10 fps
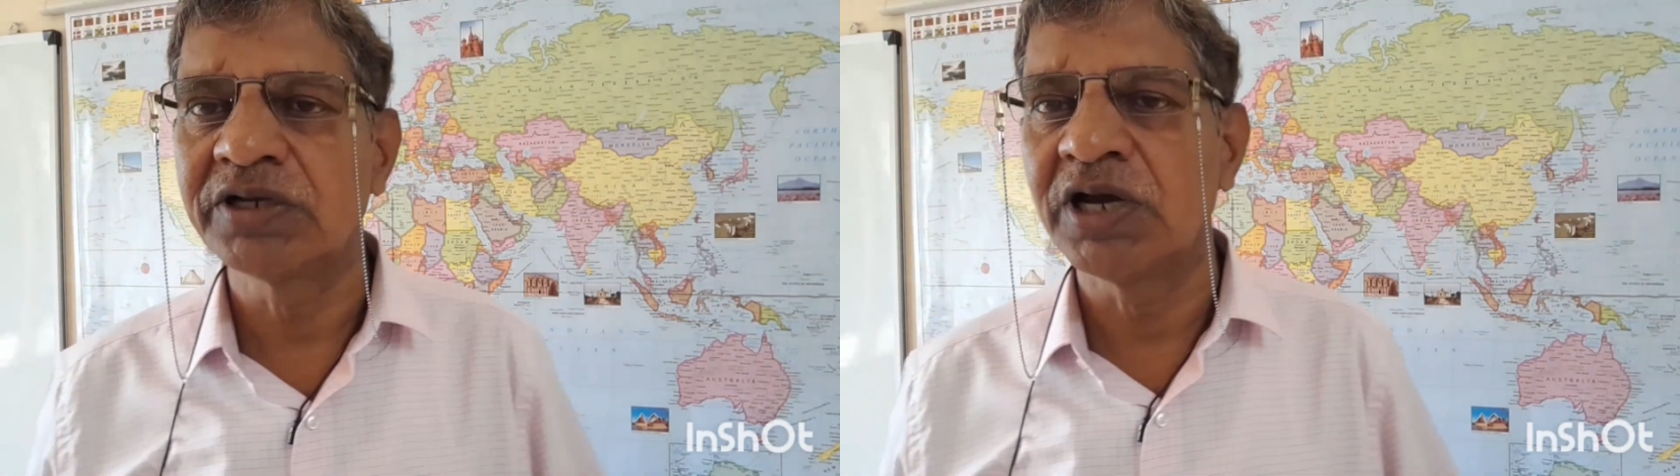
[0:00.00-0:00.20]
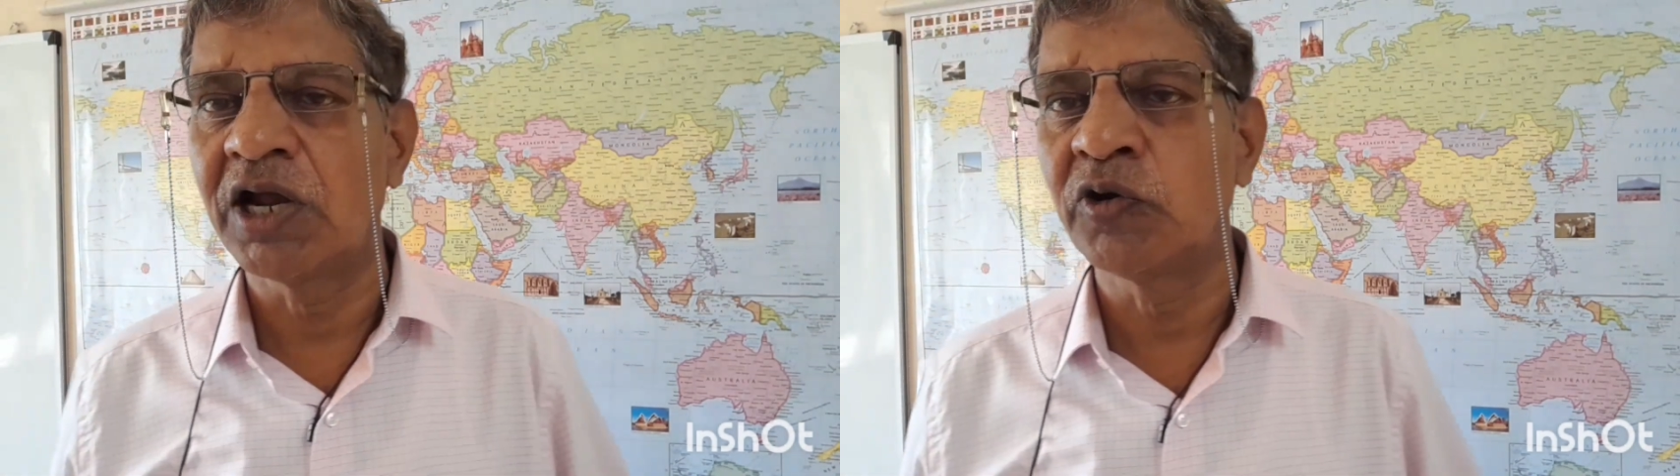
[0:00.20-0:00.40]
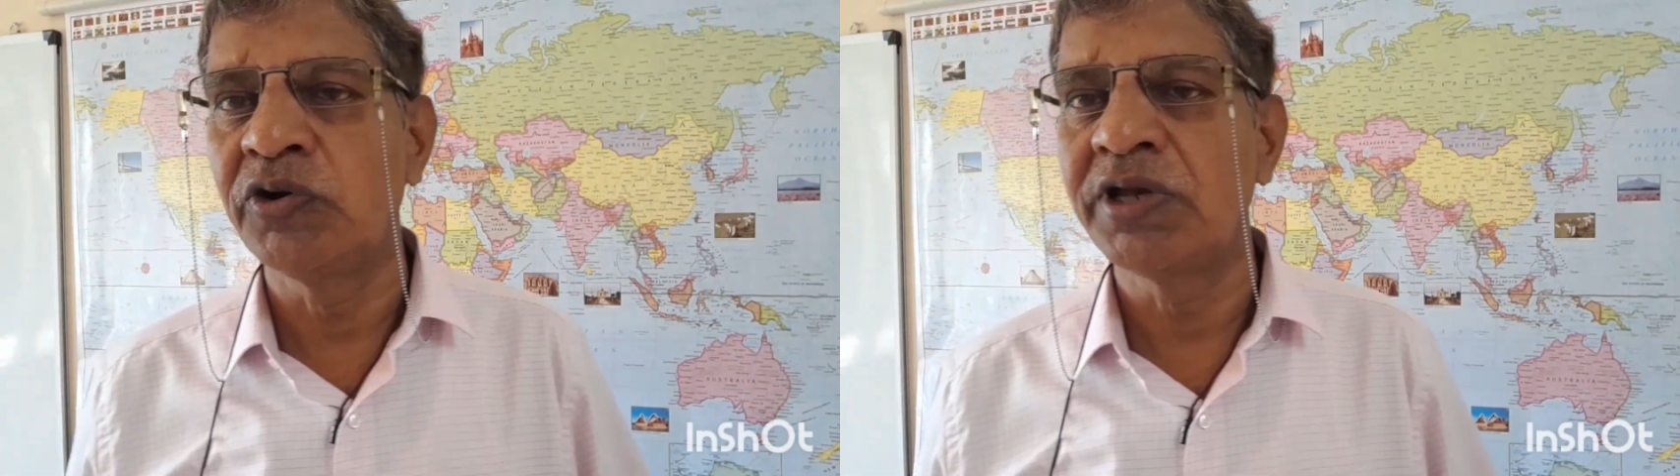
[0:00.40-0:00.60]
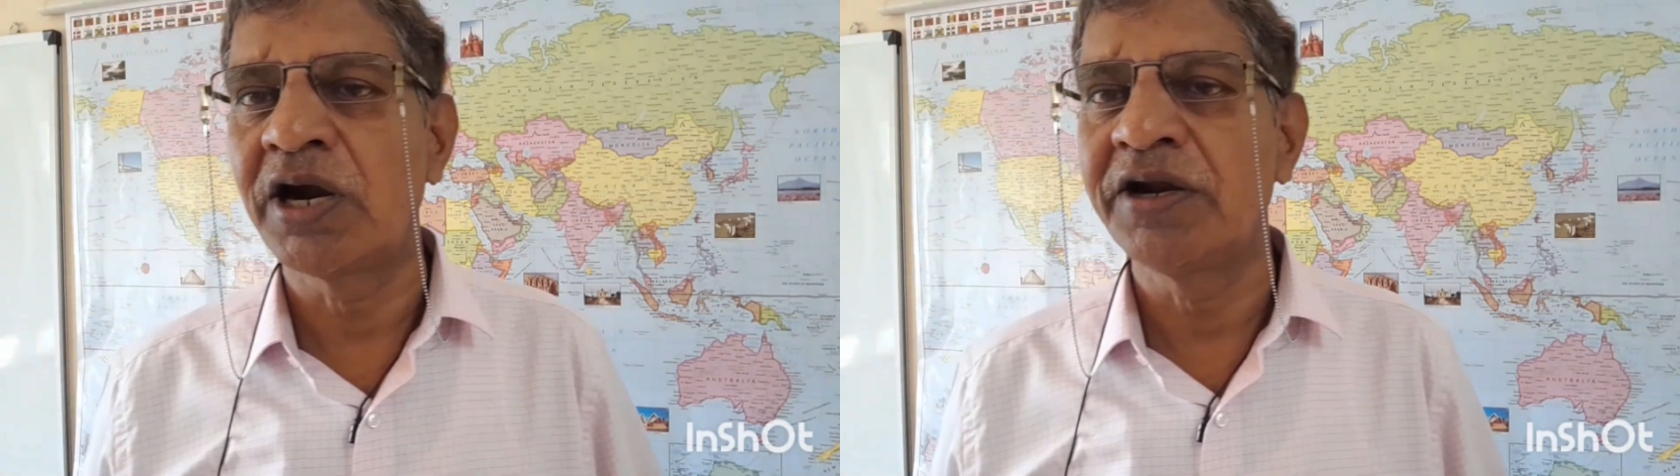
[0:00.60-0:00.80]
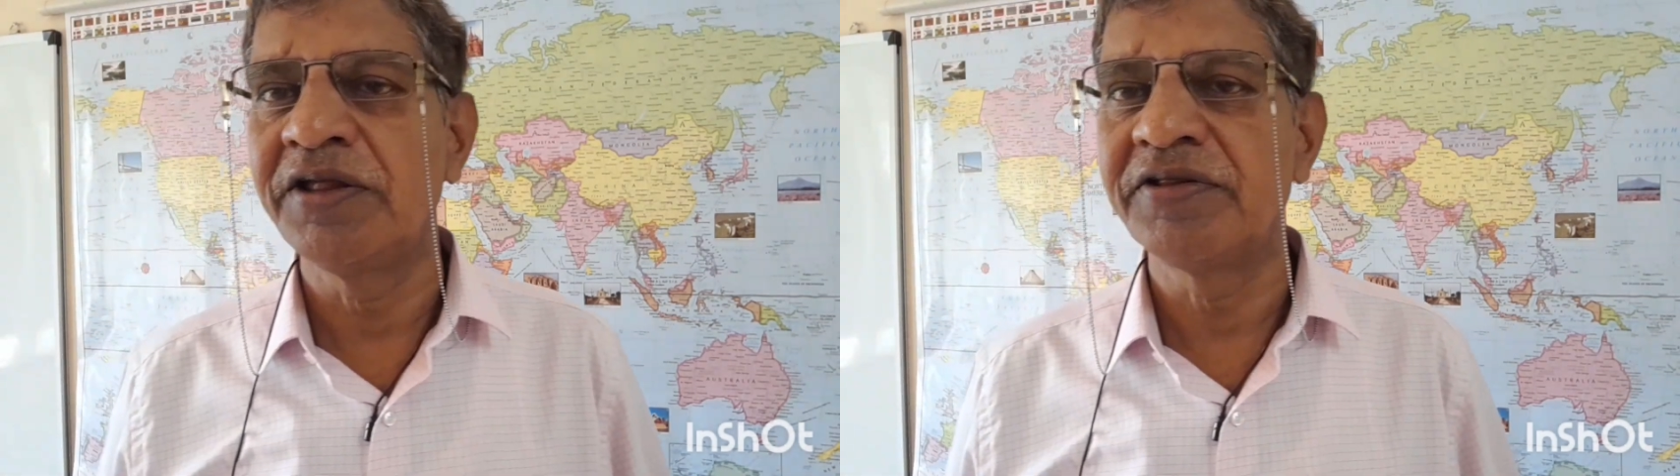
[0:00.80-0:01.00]
cargo is
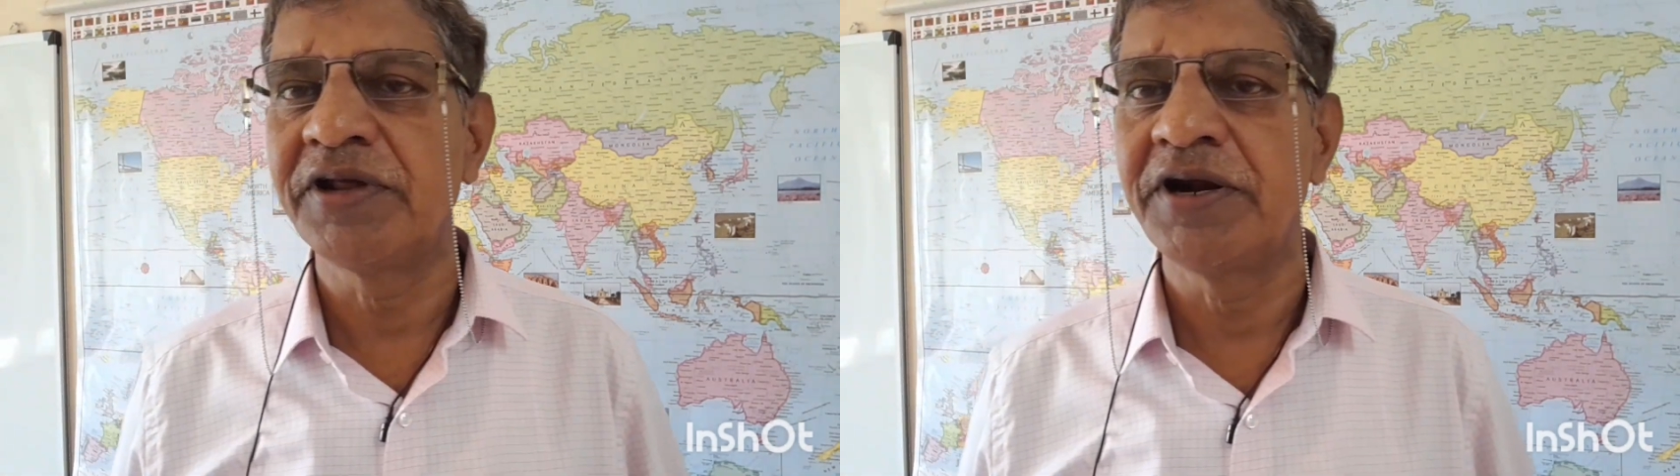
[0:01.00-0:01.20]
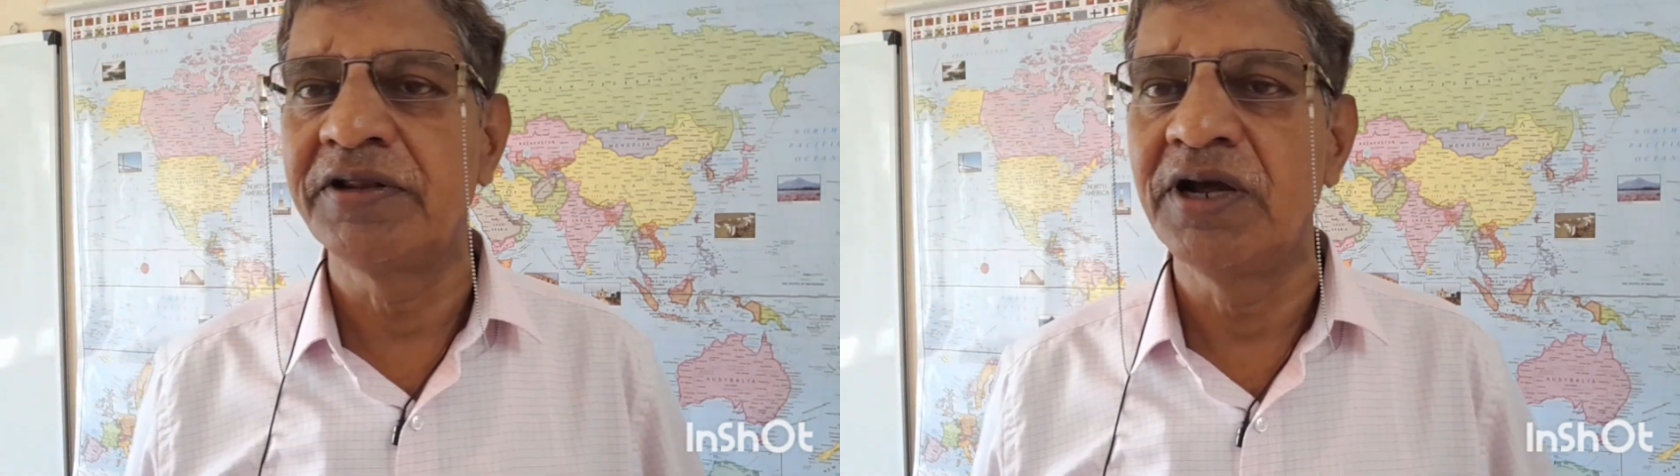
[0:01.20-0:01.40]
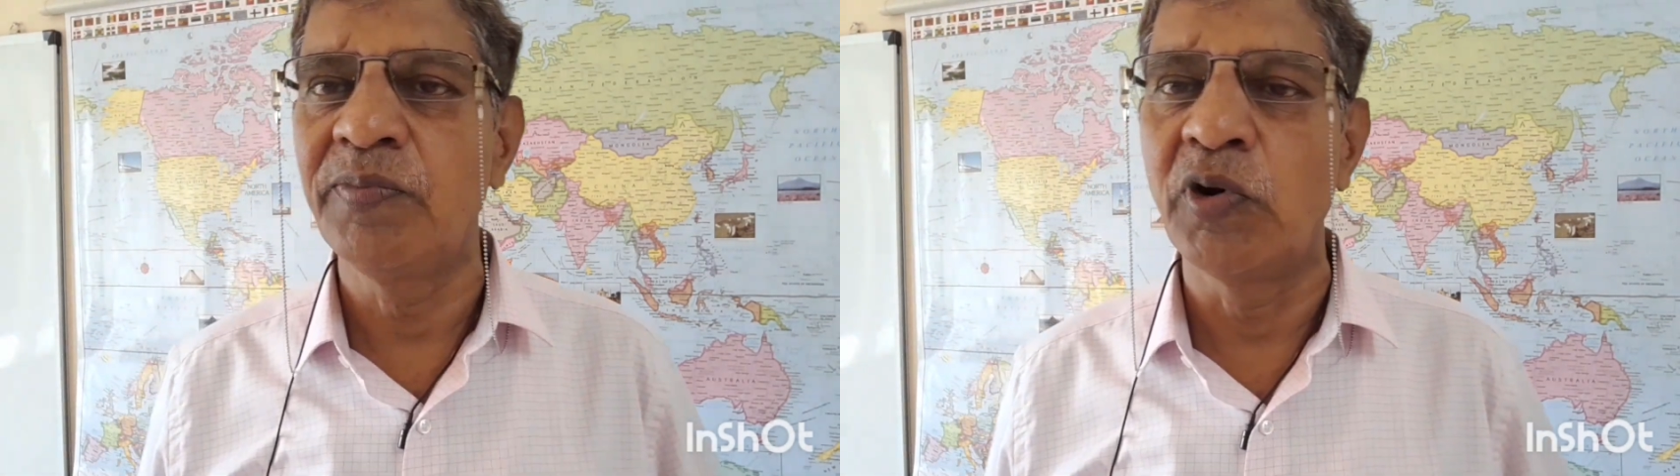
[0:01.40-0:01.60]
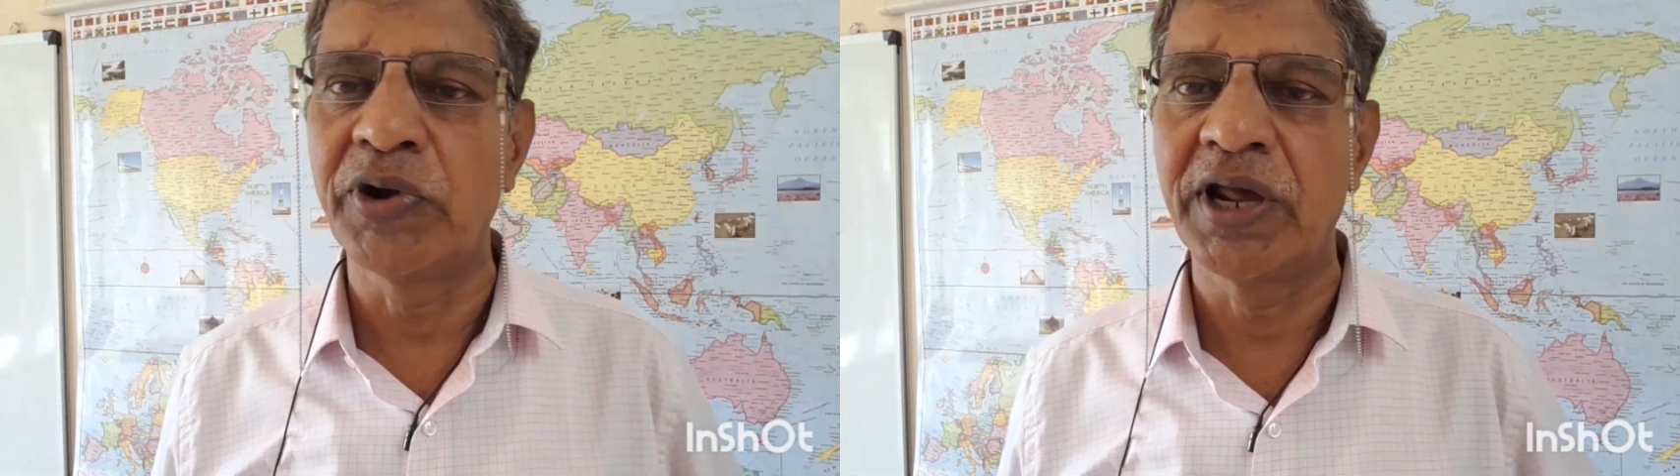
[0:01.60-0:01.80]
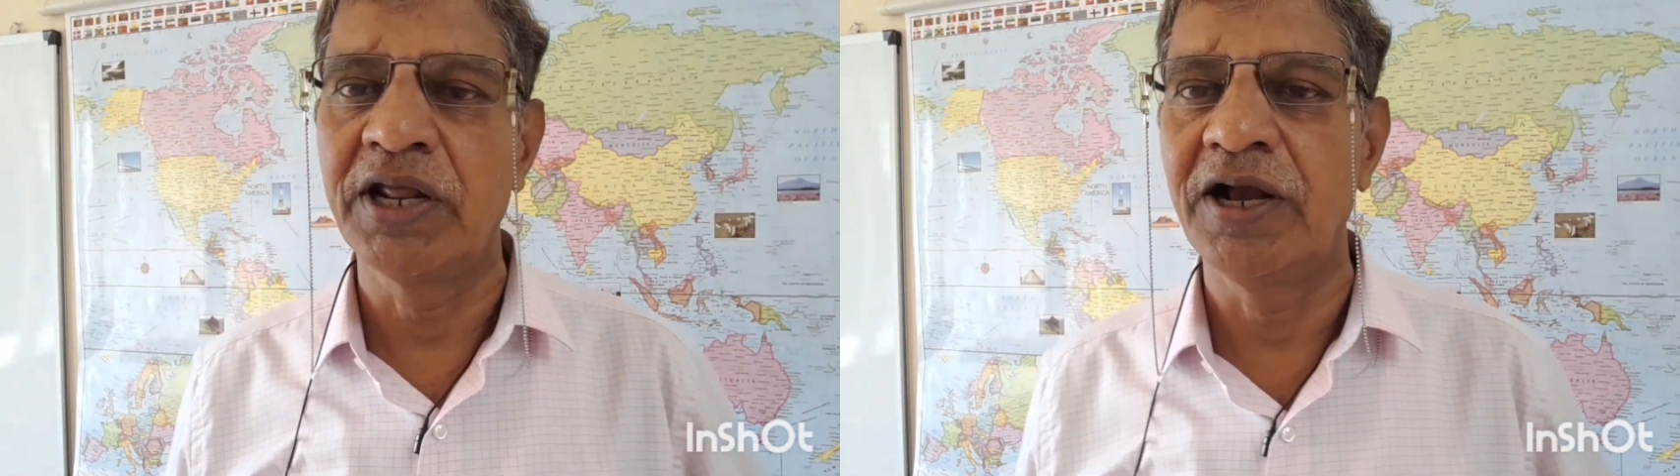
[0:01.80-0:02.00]
already inside the port
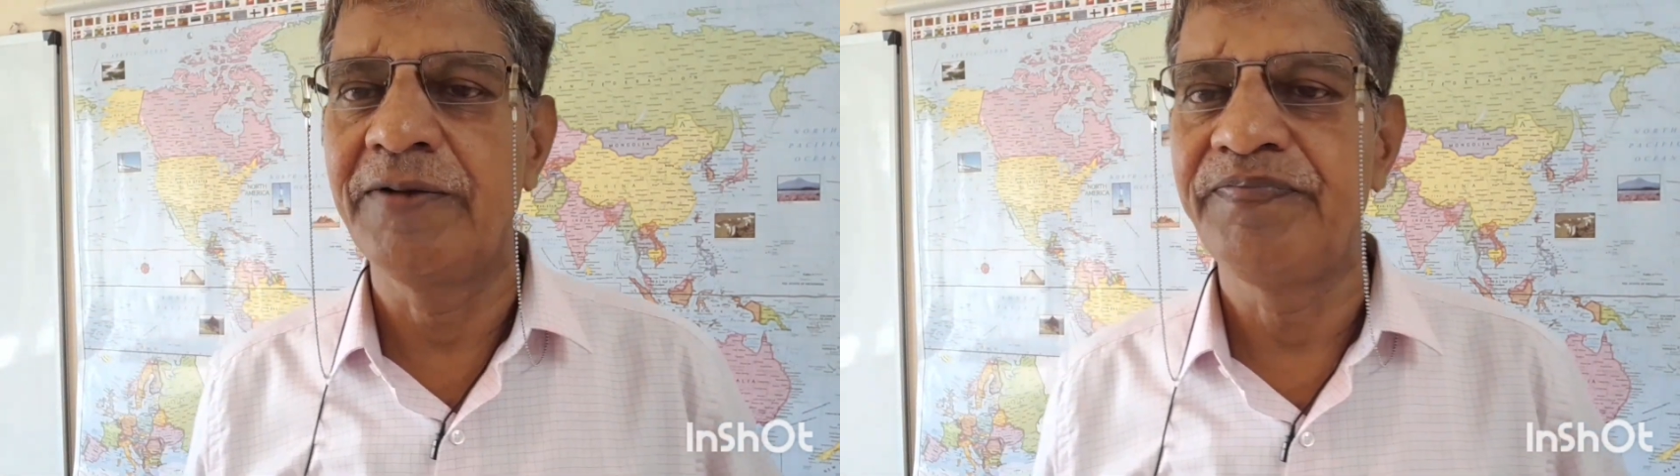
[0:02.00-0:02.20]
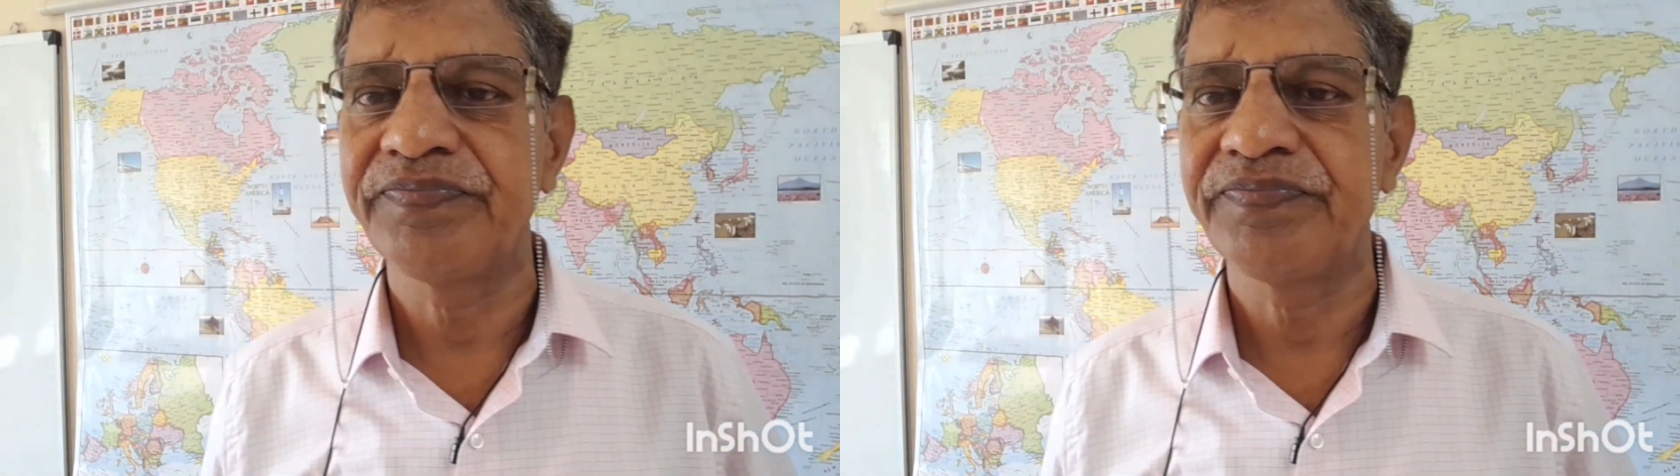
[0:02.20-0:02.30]
area.